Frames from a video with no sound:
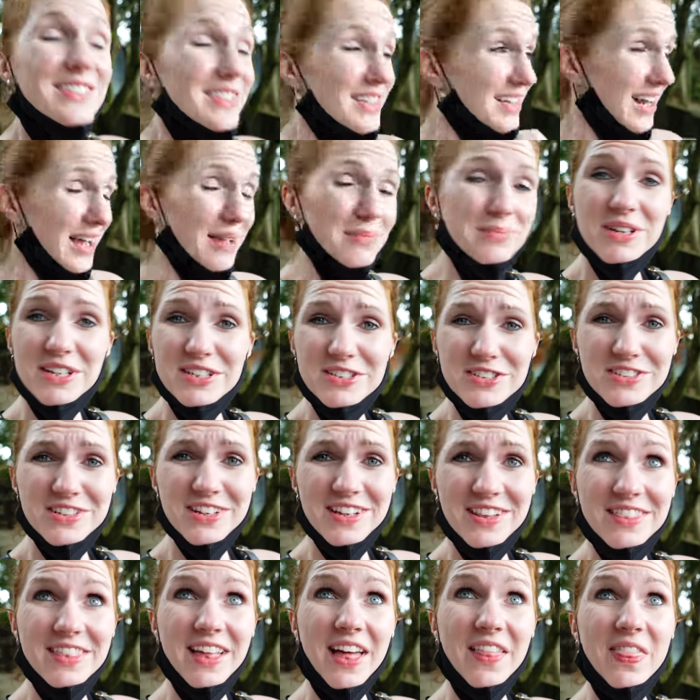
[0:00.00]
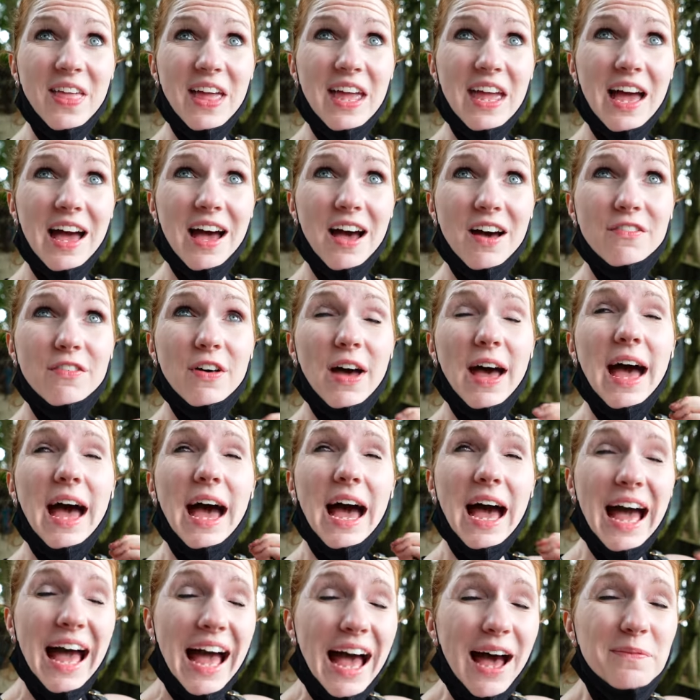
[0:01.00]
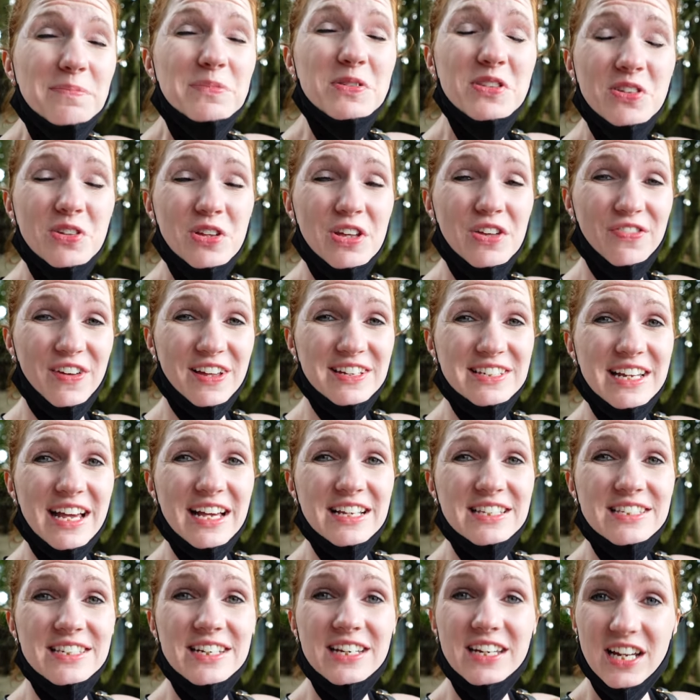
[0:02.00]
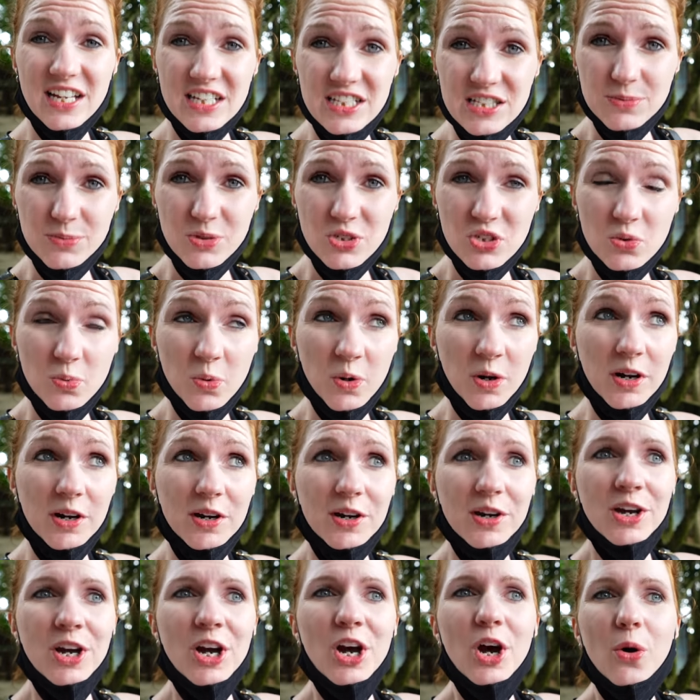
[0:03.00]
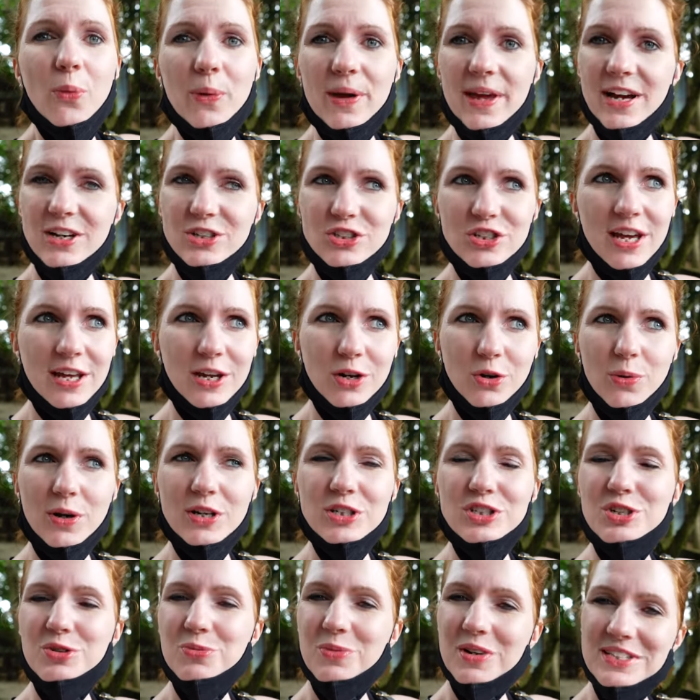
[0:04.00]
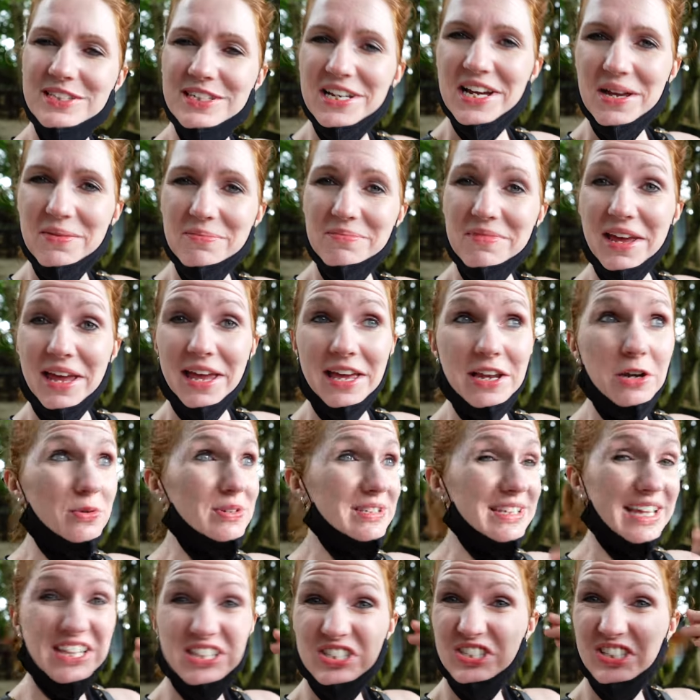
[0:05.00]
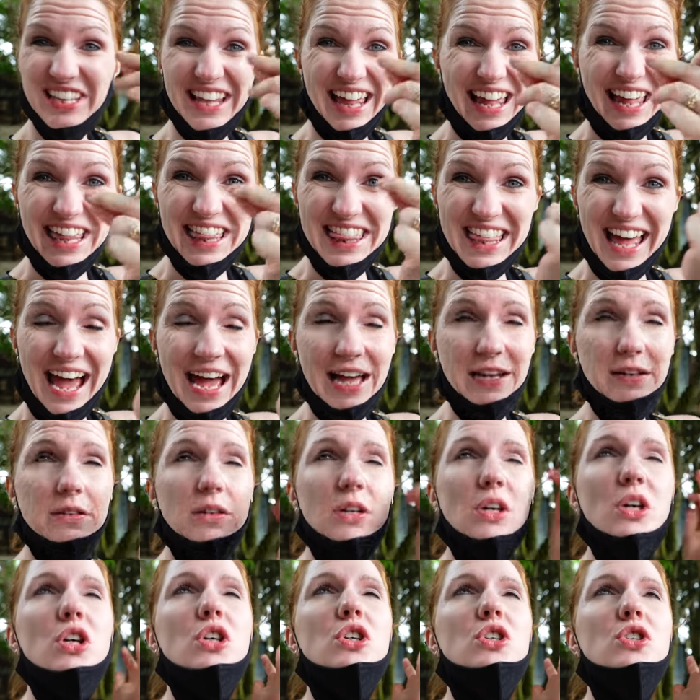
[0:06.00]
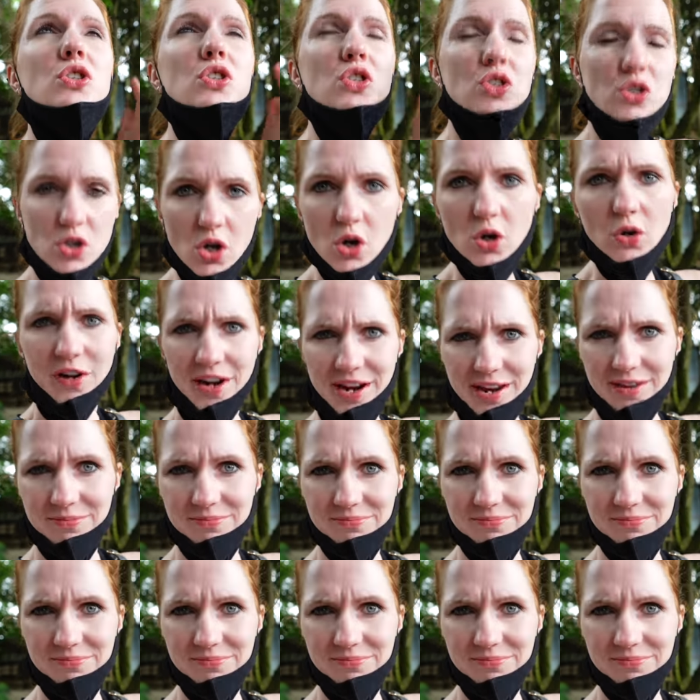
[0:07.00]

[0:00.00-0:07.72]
Did I mention that they have absolutely fantastic customer support? We actually had a question one time and it was answered like that. So great.